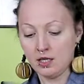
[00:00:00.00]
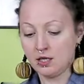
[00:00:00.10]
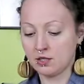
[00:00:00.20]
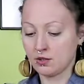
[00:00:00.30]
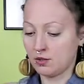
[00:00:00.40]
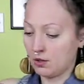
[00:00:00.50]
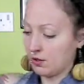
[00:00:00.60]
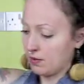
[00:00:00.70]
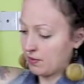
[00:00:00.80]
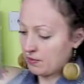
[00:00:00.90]

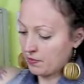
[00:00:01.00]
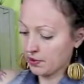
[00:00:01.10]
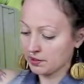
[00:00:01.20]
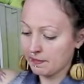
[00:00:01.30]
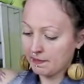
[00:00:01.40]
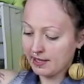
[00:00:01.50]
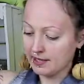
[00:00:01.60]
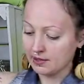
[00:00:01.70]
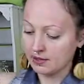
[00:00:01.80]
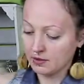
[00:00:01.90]
So we're gonna
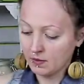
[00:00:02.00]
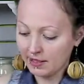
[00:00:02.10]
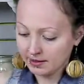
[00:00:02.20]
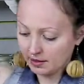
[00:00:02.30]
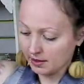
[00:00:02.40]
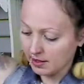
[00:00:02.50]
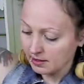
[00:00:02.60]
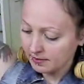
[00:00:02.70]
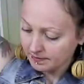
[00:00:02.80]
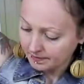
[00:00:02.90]
blend it once
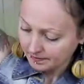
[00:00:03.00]
again.